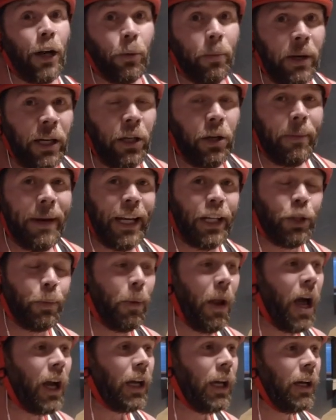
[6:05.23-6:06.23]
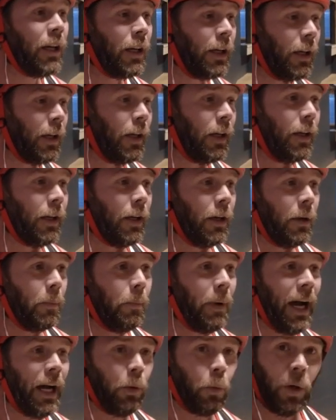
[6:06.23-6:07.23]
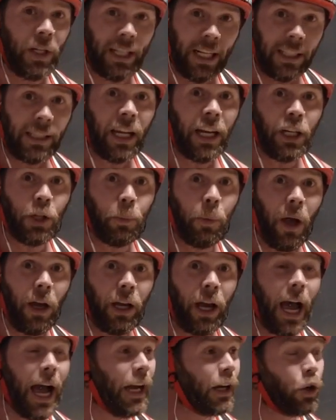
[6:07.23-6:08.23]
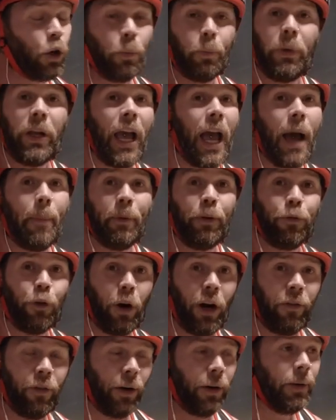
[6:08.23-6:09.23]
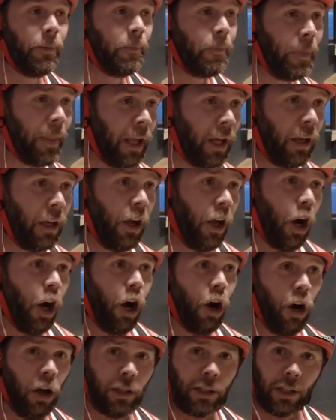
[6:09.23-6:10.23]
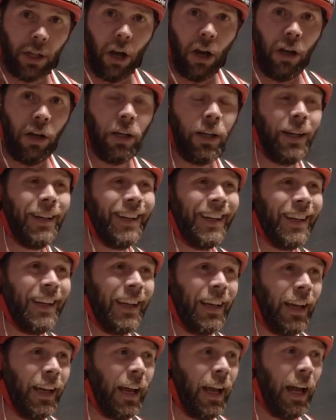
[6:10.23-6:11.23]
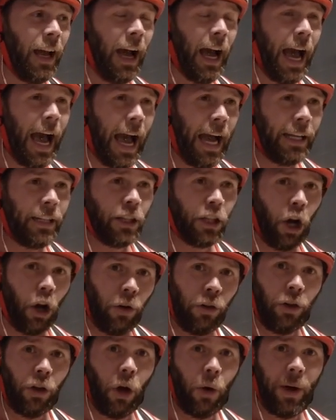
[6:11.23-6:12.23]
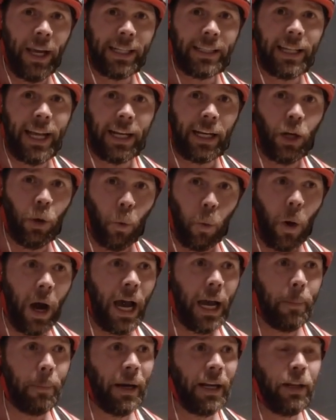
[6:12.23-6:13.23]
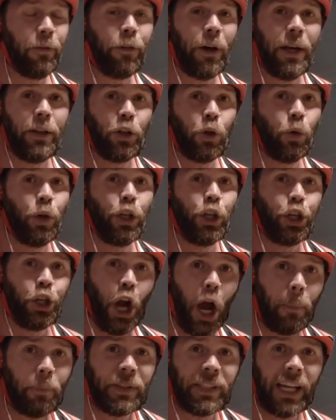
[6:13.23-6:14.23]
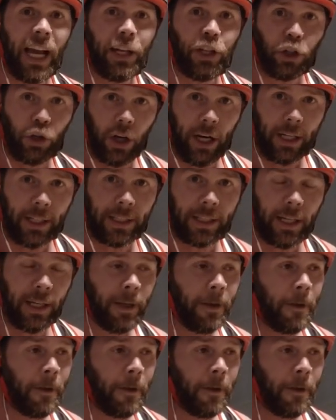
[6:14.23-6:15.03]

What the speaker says: aluminium H block, but with this H block, I could be happy for it. Also, I don't know exactly why, but if I'm doing topside tricks,